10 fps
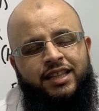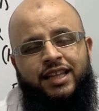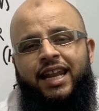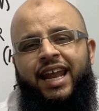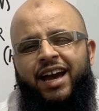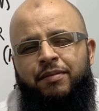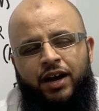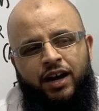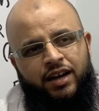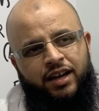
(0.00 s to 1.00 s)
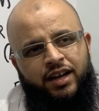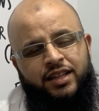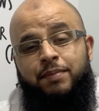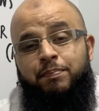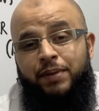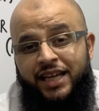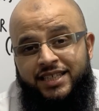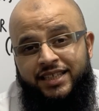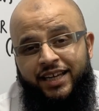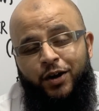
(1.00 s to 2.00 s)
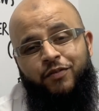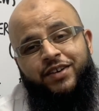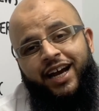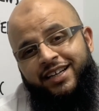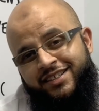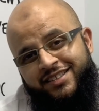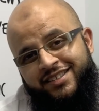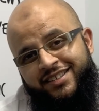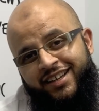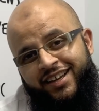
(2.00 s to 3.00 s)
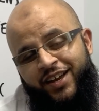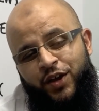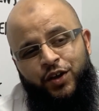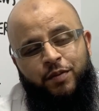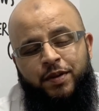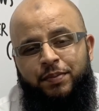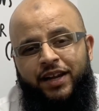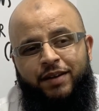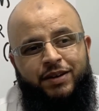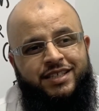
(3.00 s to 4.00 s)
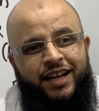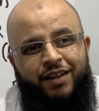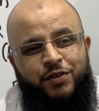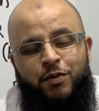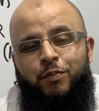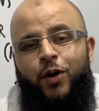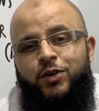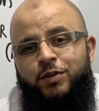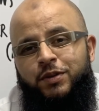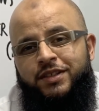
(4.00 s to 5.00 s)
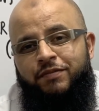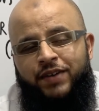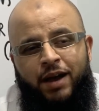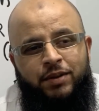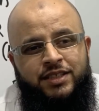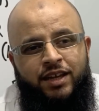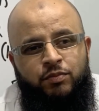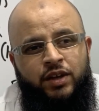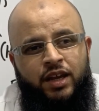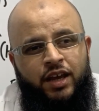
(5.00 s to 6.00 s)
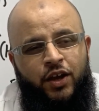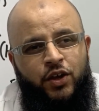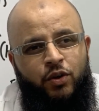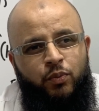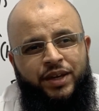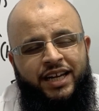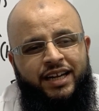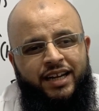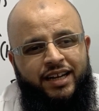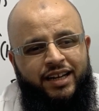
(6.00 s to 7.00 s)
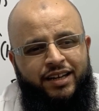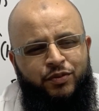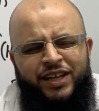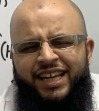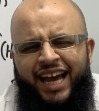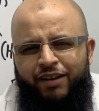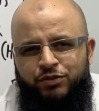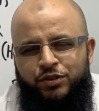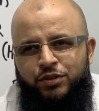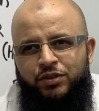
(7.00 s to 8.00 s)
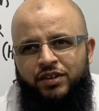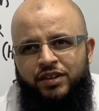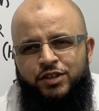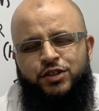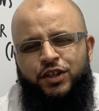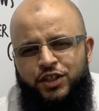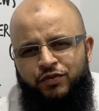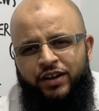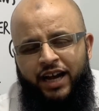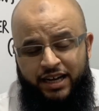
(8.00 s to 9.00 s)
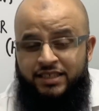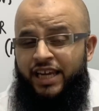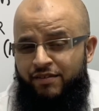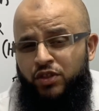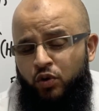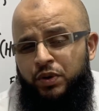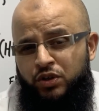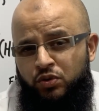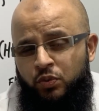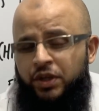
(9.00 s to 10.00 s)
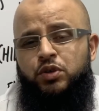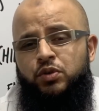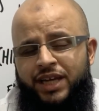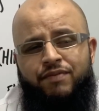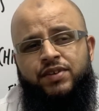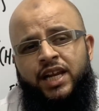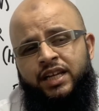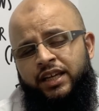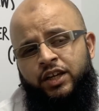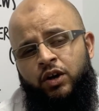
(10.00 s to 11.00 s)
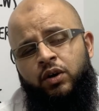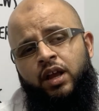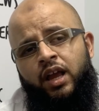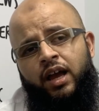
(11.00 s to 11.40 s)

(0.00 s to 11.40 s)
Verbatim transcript: the ni'mah, the blessing of guidance. You know, people like myself, we were born to Muslim families and, you know, we didn't really have to search for guidance, even though we do, we do definitely, you know,